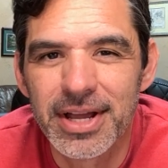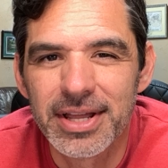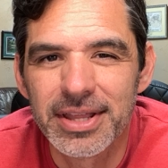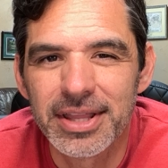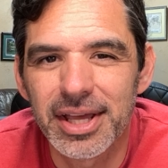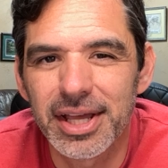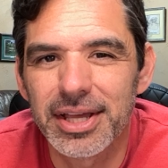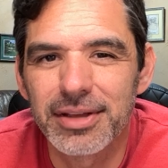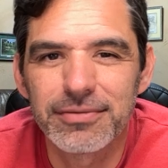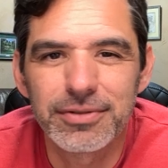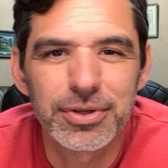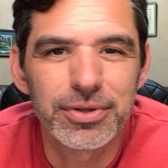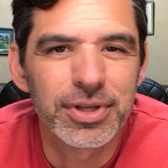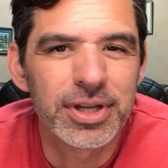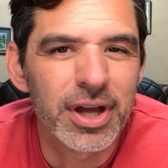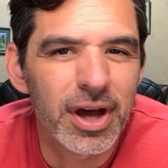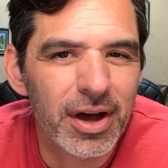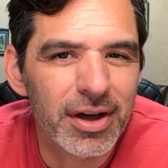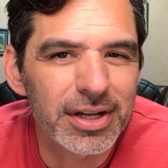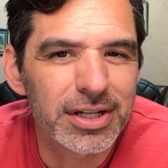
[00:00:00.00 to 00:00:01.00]
that gives you
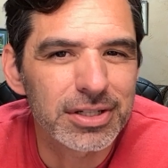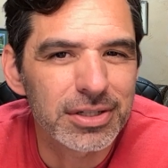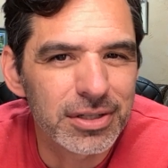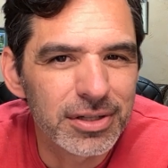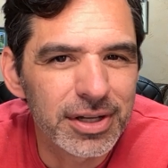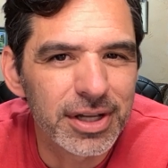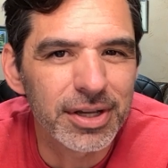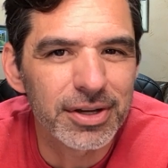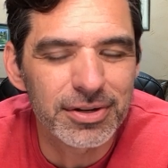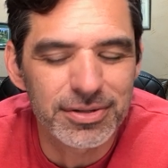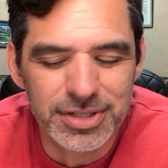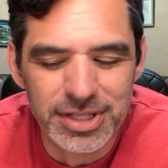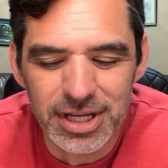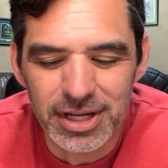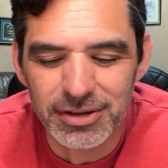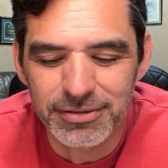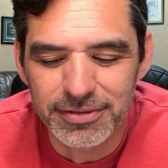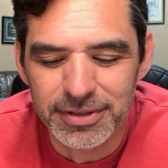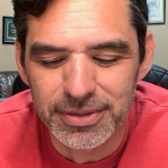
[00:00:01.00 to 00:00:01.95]
the honest look at yourself,